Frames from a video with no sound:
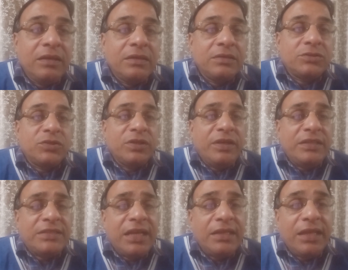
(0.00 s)
So they
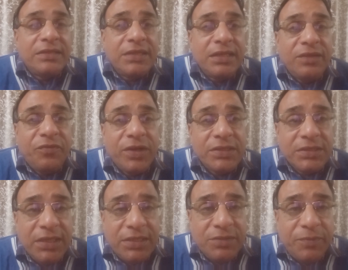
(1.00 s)
send the first
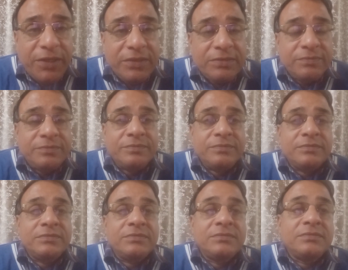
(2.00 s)
salesman.
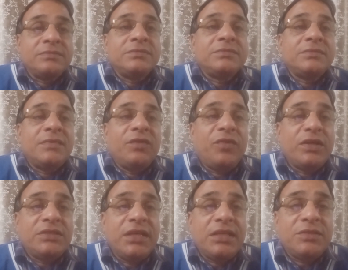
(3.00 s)
The
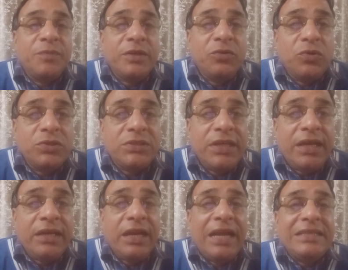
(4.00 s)
first salesman goes
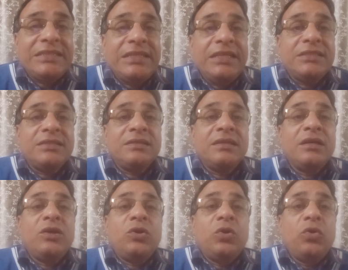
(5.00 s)
there and sees
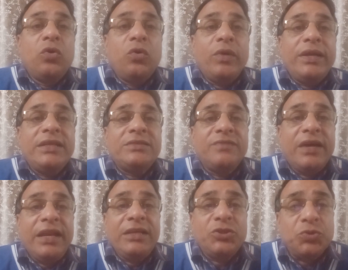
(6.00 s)
no one is
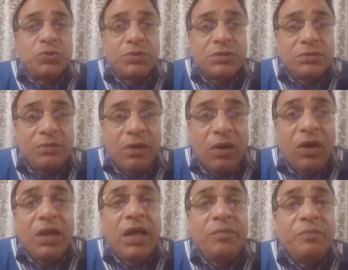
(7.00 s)
wearing shoes.
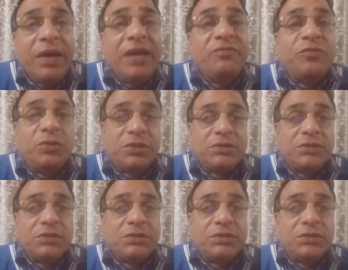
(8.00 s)
All are barefoot.